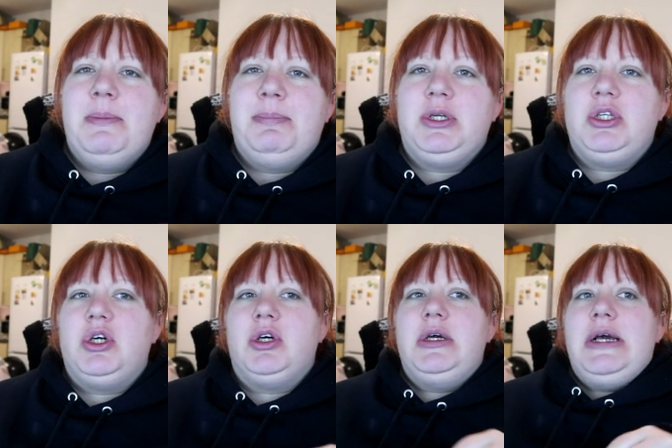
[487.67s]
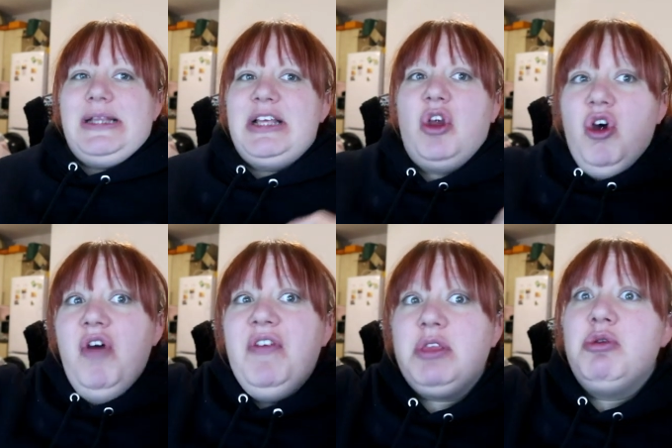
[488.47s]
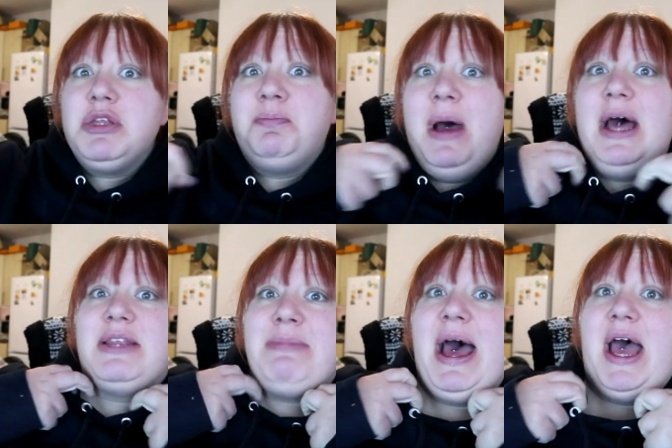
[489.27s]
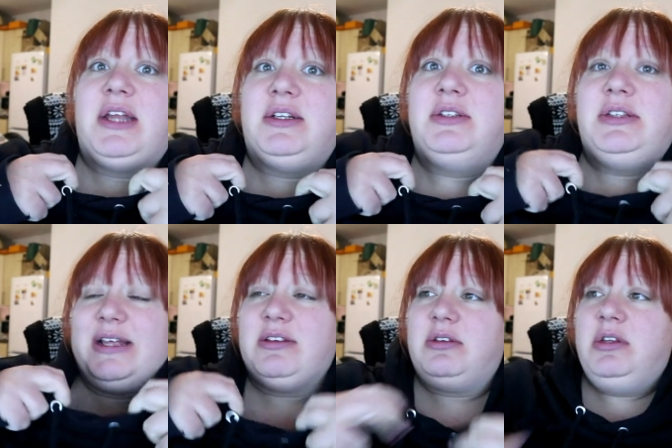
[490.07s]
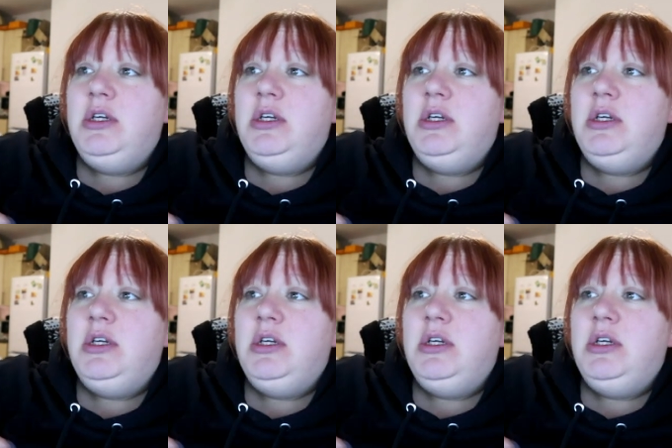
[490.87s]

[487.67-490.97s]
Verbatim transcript: but you know, let's overthrow the, ba the man, let's